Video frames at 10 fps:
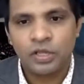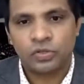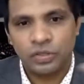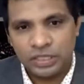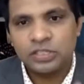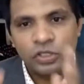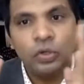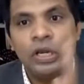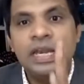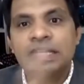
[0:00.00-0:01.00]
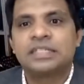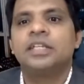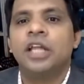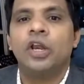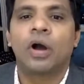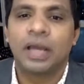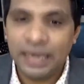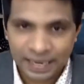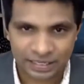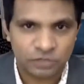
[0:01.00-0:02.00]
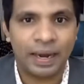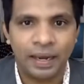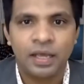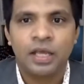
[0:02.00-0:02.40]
So this you list in the locally as well.